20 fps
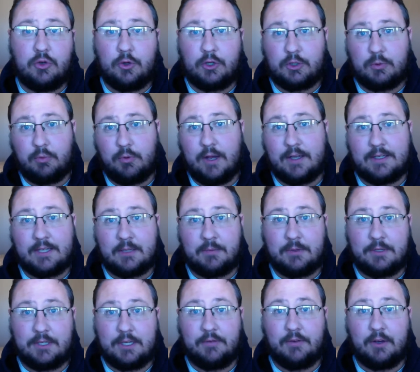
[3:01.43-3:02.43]
express a
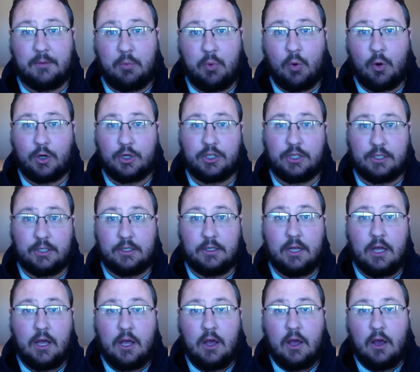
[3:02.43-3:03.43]
specific portion
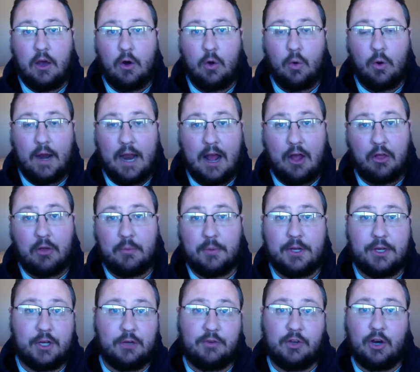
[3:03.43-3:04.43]
or
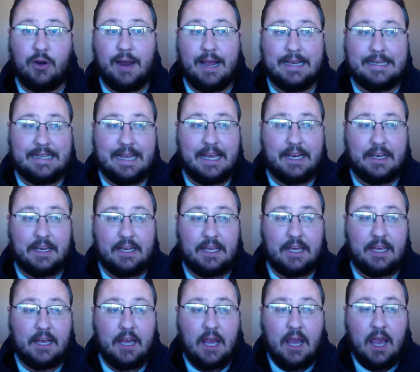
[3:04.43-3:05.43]
element of your
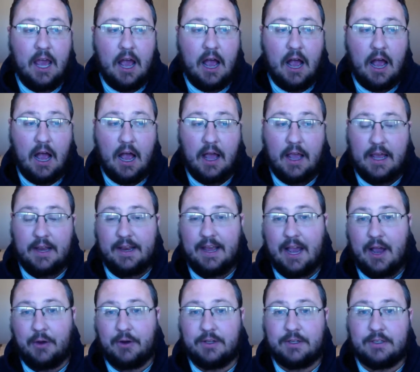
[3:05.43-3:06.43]
identity, and
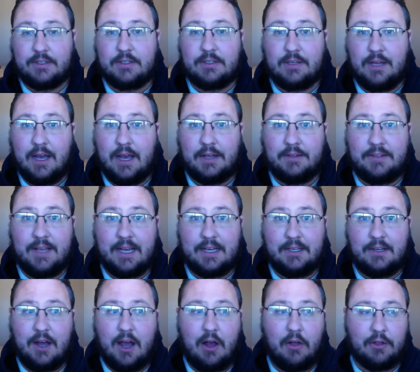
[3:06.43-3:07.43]
how does
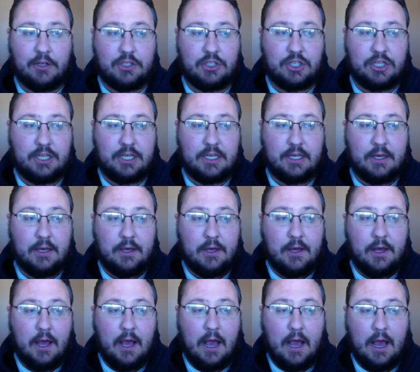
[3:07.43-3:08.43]
technology
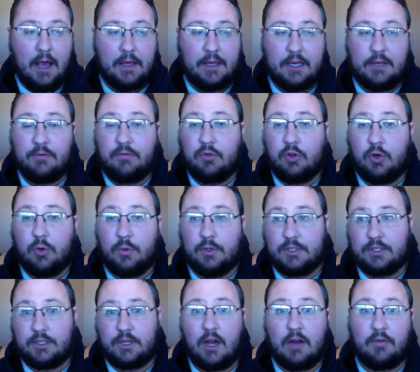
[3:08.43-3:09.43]

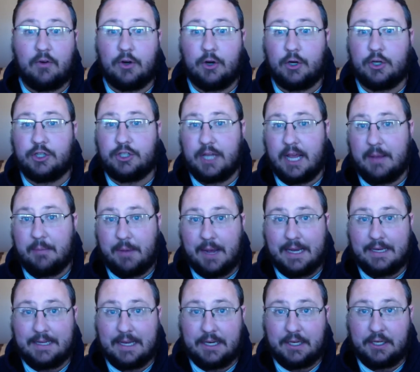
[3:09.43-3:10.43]
influence, govern, or shape
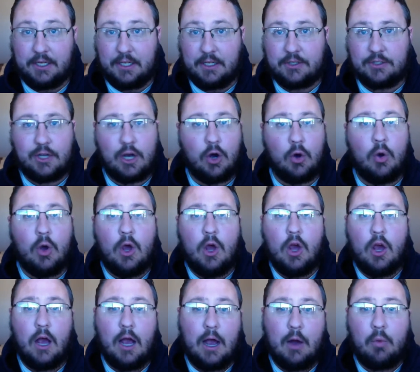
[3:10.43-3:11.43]
identity? So
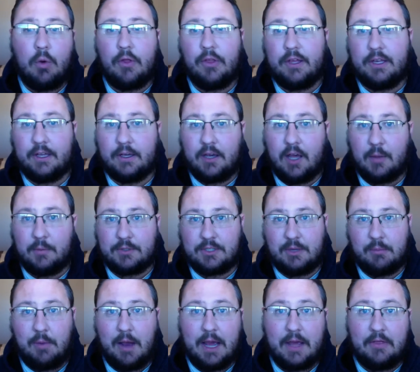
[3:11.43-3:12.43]
one thing that comes to
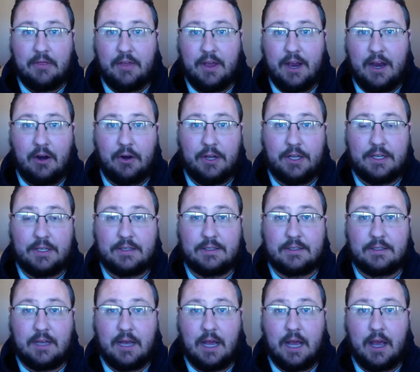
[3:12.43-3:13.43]
mind there
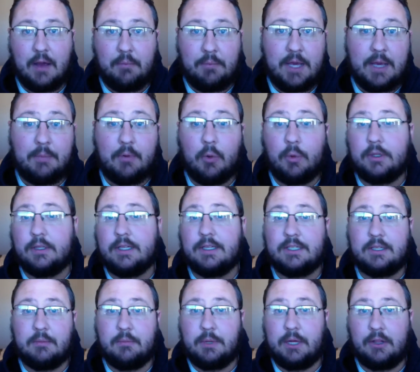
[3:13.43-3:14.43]
is people with
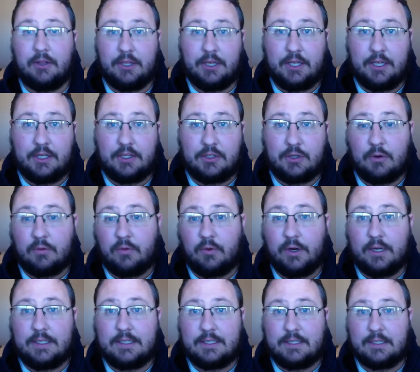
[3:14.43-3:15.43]
disabilities. So for
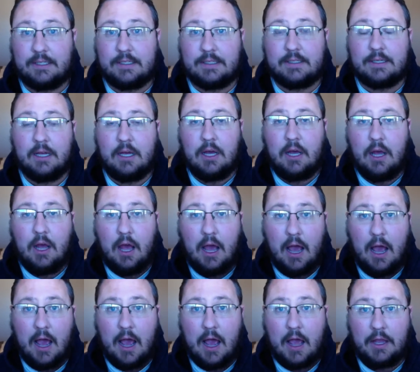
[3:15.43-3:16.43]
instance,
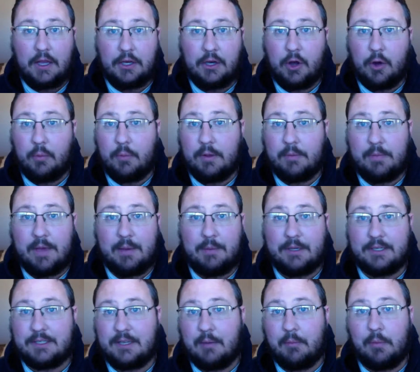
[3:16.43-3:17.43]
maybe
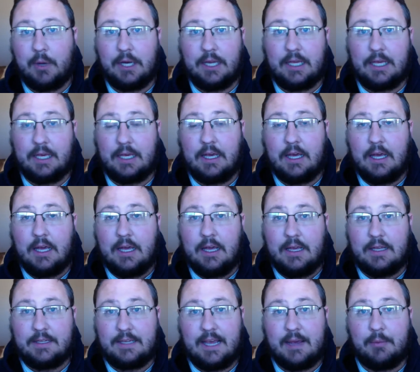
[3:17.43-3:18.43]
somebody
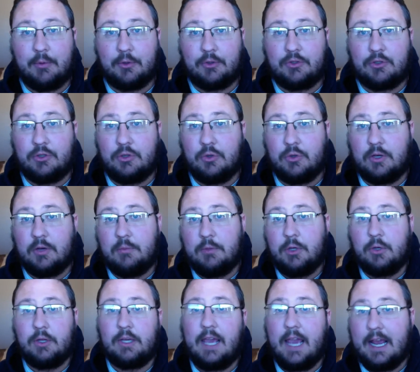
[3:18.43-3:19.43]
is able to
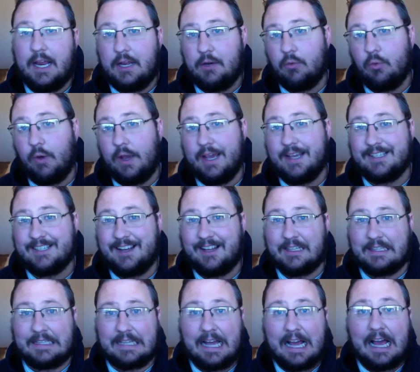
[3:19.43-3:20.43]
communicate in ways
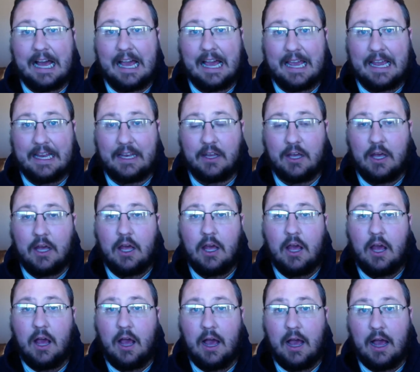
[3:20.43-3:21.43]
online
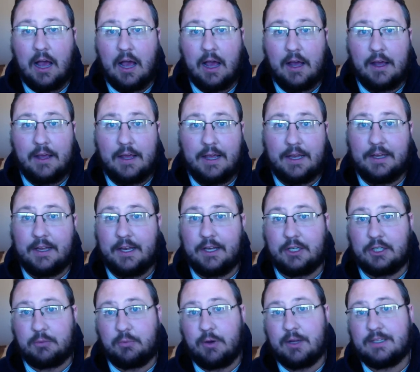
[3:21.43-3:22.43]
and
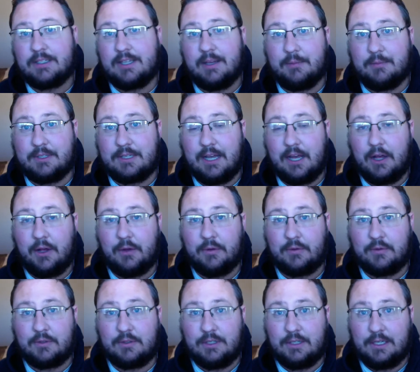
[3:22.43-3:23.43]
express
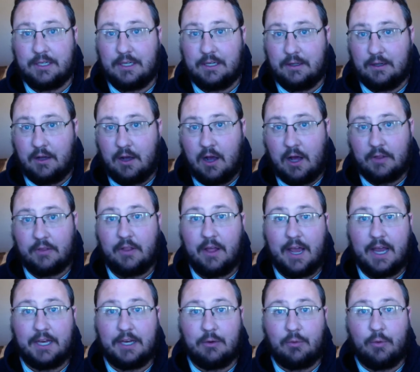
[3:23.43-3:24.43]
themselves
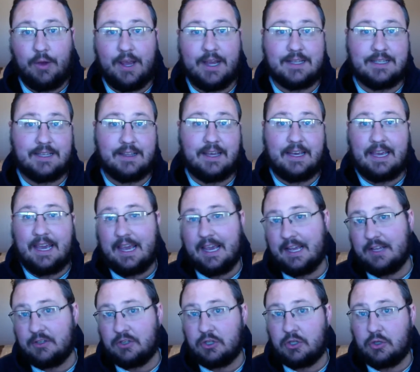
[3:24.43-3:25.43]
online in ways that they
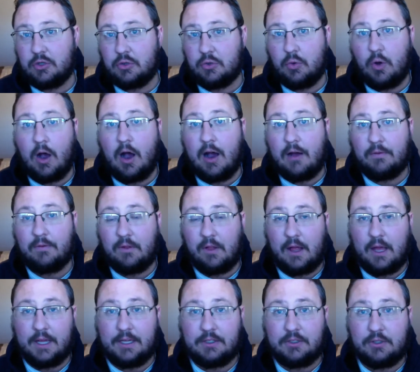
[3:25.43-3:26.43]
can't do
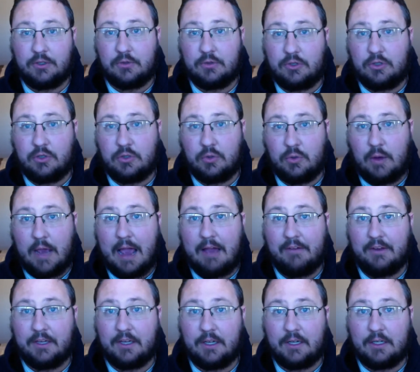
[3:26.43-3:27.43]
offline due to
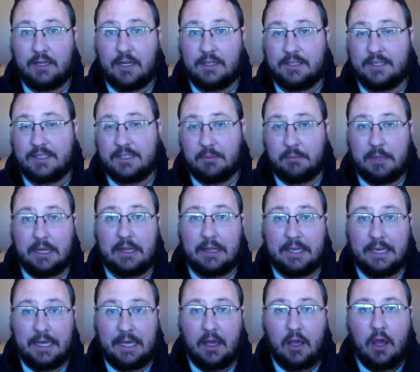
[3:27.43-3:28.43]
having a
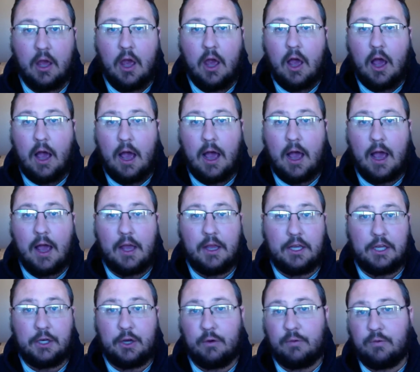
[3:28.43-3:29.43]
disability.
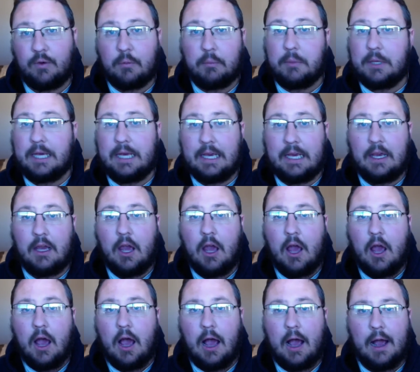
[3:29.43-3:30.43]
For me,
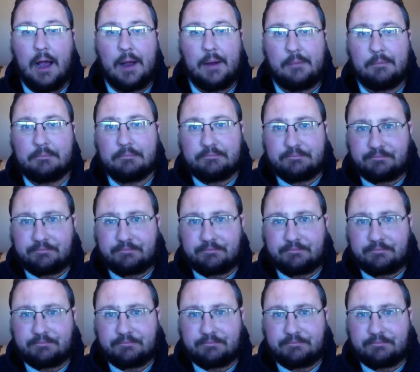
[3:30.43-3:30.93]
I